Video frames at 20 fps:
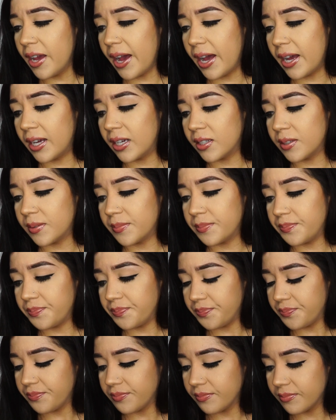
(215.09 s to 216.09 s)
Again,
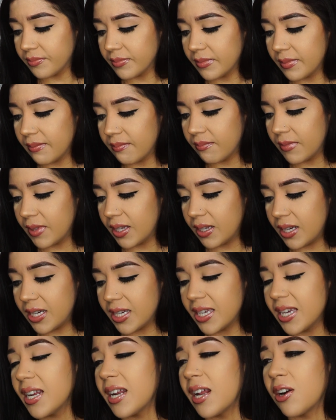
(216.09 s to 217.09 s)

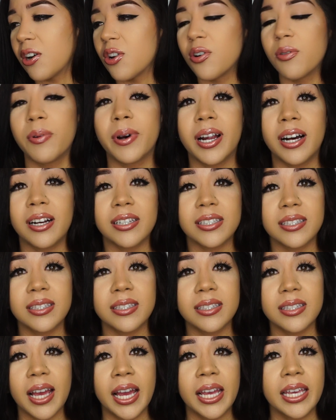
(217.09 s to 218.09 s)
I don't know what
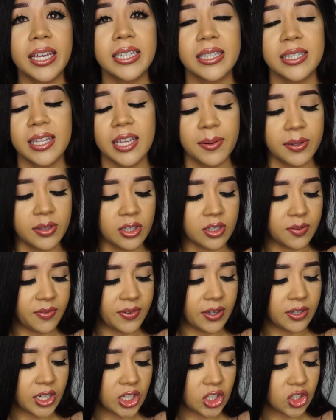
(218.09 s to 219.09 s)
else I can say about this
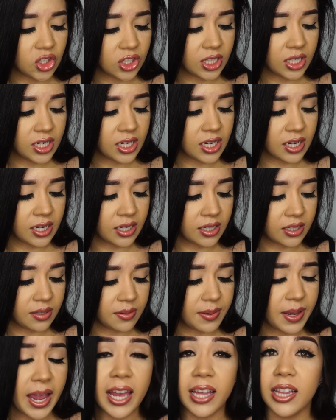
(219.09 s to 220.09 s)
foundation.
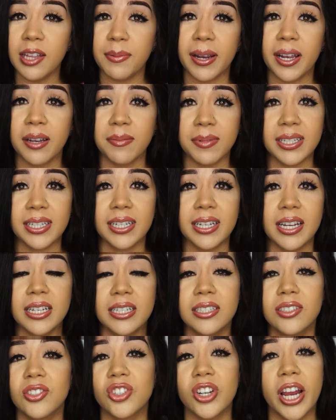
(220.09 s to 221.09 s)
Highly recommend it.
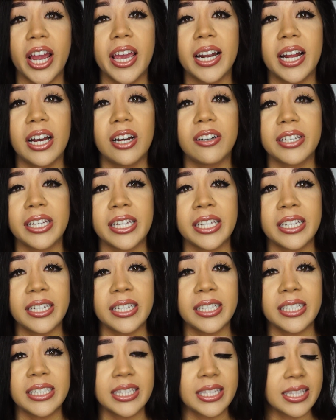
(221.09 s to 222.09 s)
Try it out. It
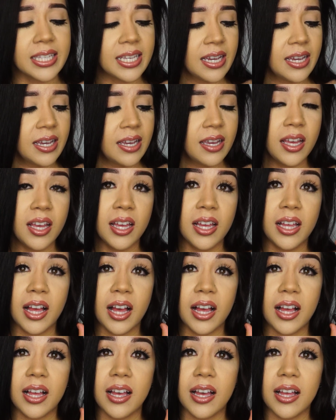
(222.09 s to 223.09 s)
is
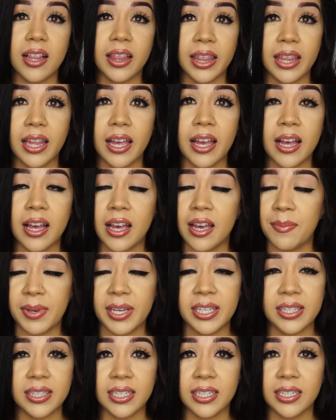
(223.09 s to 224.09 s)

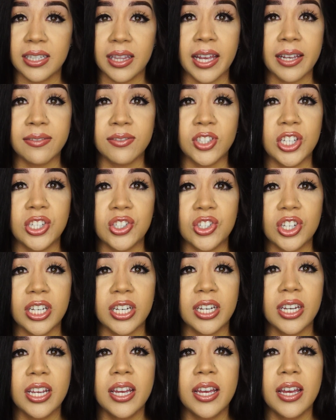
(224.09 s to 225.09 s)
amazing,
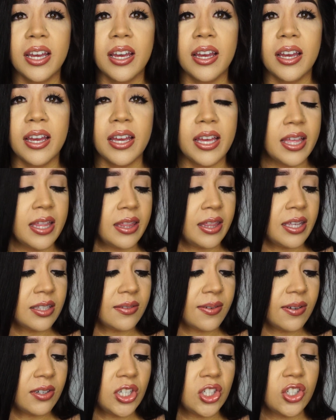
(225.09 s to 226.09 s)
life-changing. This
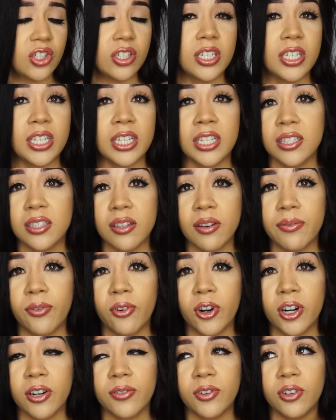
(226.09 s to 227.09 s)
foundation is
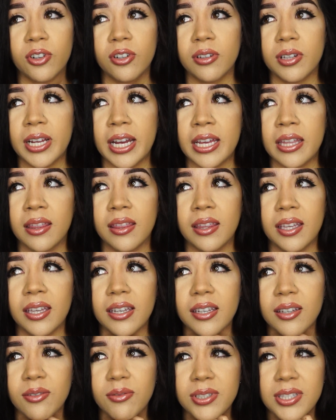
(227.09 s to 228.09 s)
affordable. I
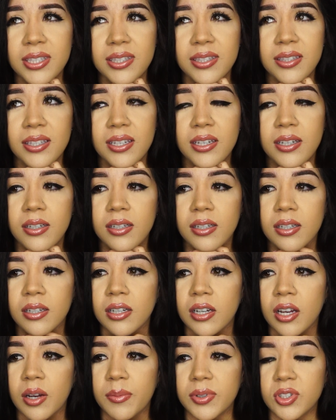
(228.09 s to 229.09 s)
think it was,
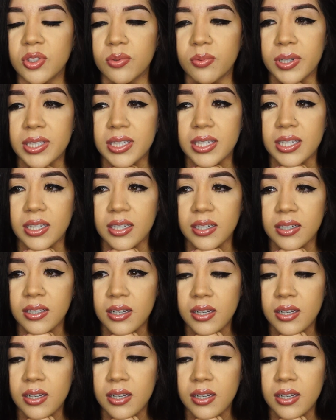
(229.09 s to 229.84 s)
how much was it?